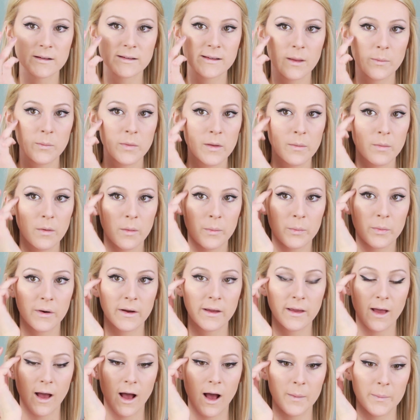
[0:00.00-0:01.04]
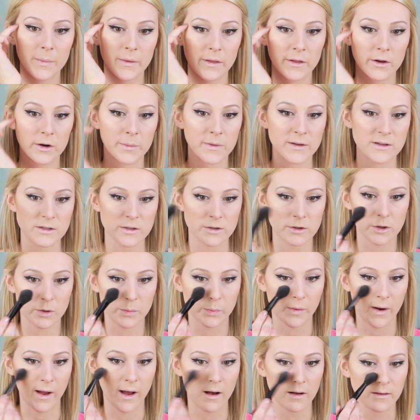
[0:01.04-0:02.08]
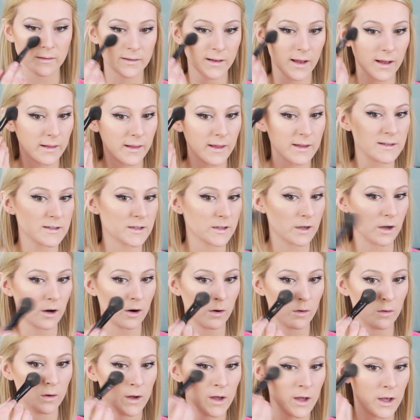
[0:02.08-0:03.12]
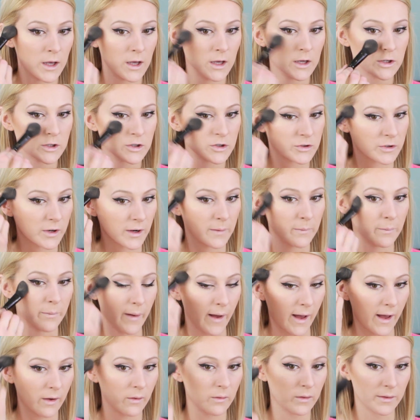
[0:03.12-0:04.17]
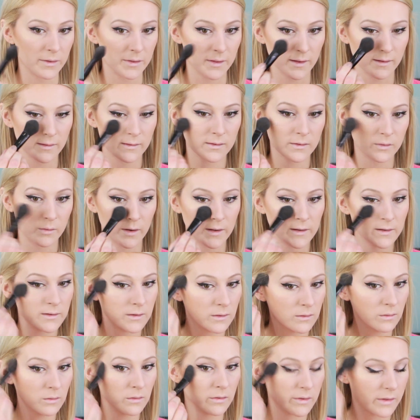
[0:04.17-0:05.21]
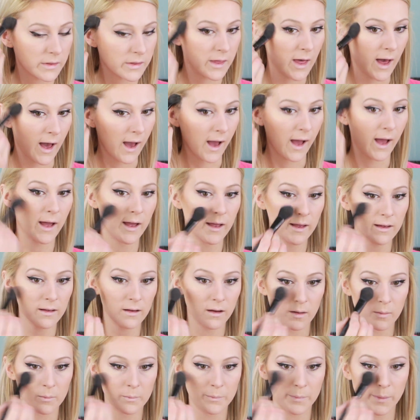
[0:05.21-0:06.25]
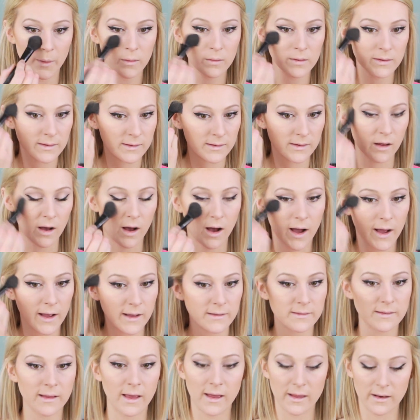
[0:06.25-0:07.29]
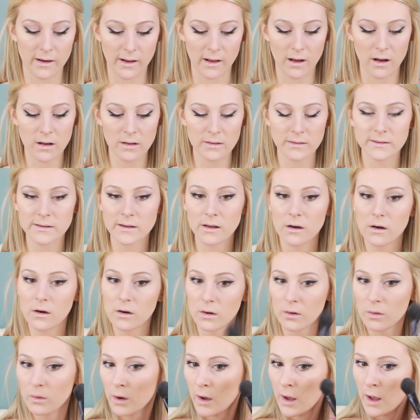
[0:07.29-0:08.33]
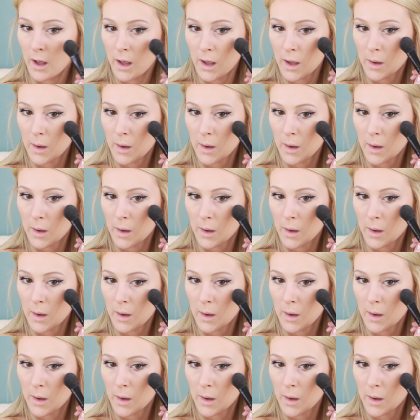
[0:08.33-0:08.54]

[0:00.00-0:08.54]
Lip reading: Some people bring it up a little bit to their brows. I like to go straight back with it. So I do that on both sides, and I also